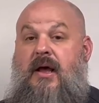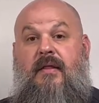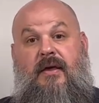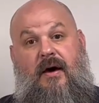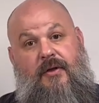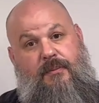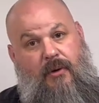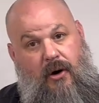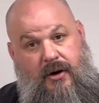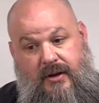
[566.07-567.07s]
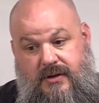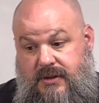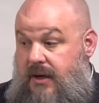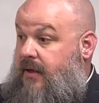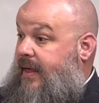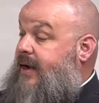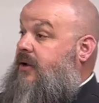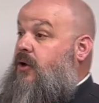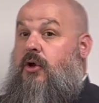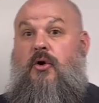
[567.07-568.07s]
The other part is
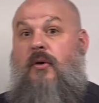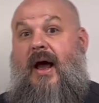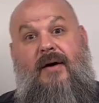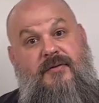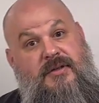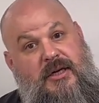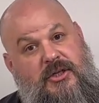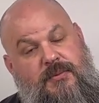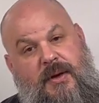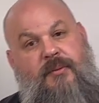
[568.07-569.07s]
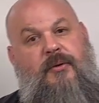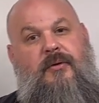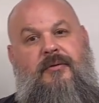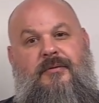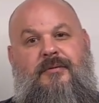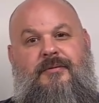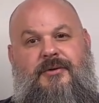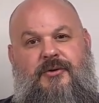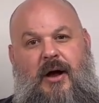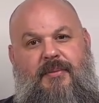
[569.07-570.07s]
that you don't have to teach people
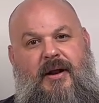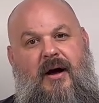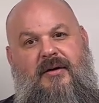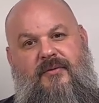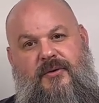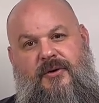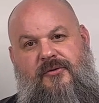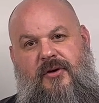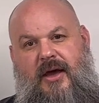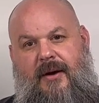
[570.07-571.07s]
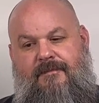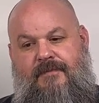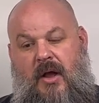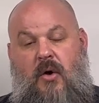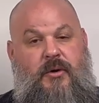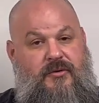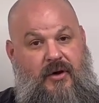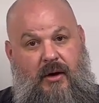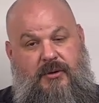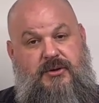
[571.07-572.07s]
to drop an octave when they're singing. When you're
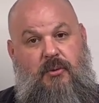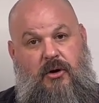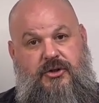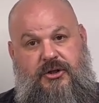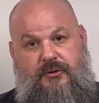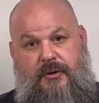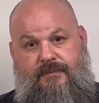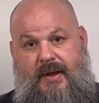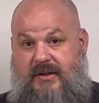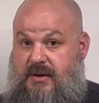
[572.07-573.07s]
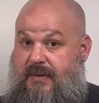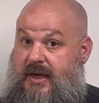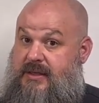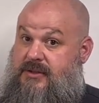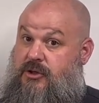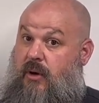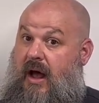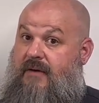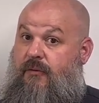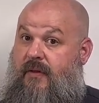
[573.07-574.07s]
singing with small children and something gets too
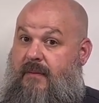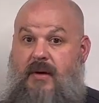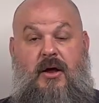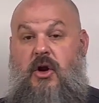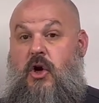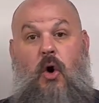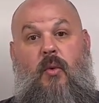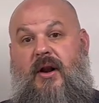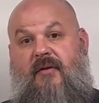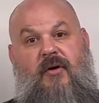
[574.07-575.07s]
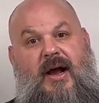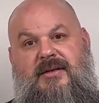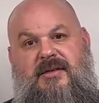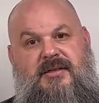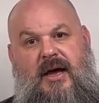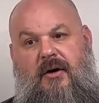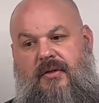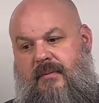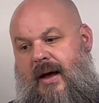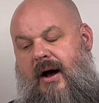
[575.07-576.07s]
high for them, no one ever has to tell
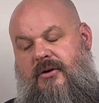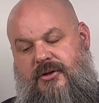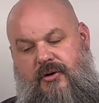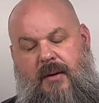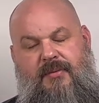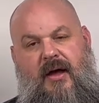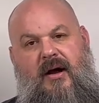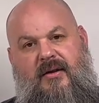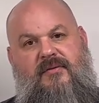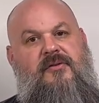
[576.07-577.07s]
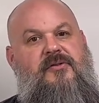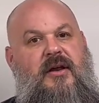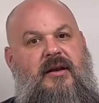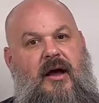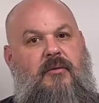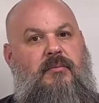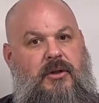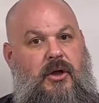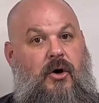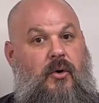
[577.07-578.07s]
them how to drop the octave and sing down
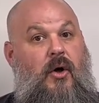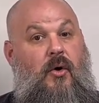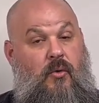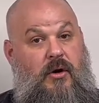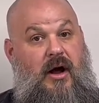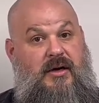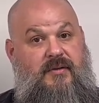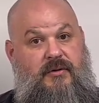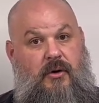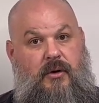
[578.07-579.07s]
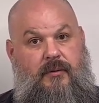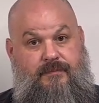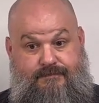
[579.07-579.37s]
below 1 octave lower.